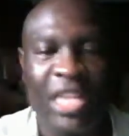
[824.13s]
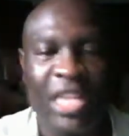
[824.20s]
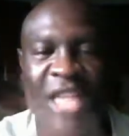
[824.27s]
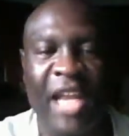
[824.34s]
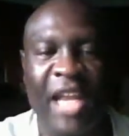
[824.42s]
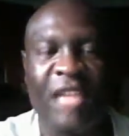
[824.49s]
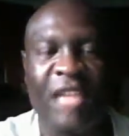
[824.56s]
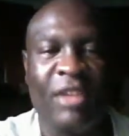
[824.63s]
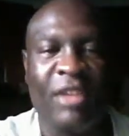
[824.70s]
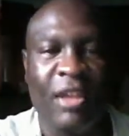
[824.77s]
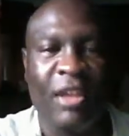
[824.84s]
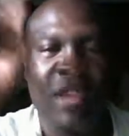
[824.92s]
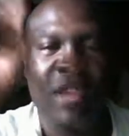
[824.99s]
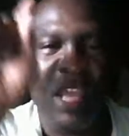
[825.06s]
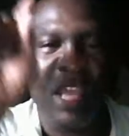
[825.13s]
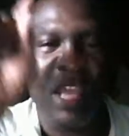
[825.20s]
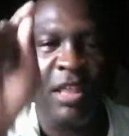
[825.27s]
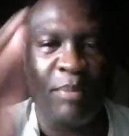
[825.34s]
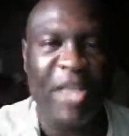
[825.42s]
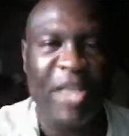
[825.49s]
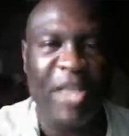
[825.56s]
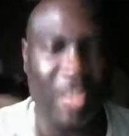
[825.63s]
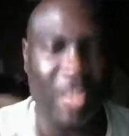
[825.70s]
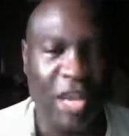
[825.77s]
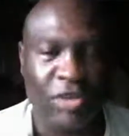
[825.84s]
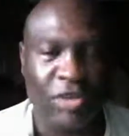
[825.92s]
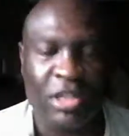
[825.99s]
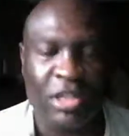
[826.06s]
is not in the best
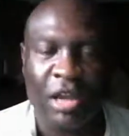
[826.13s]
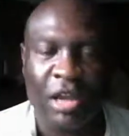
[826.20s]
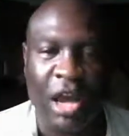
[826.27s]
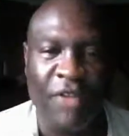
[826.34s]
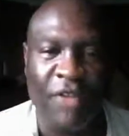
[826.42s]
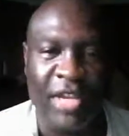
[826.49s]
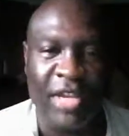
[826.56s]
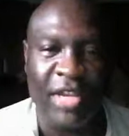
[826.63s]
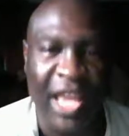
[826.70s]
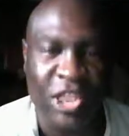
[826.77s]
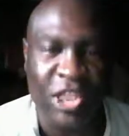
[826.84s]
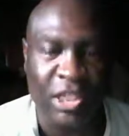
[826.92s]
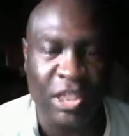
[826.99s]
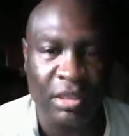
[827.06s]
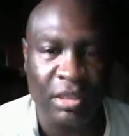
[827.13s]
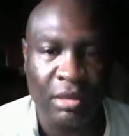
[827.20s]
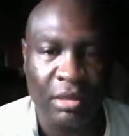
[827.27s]
interest of a nation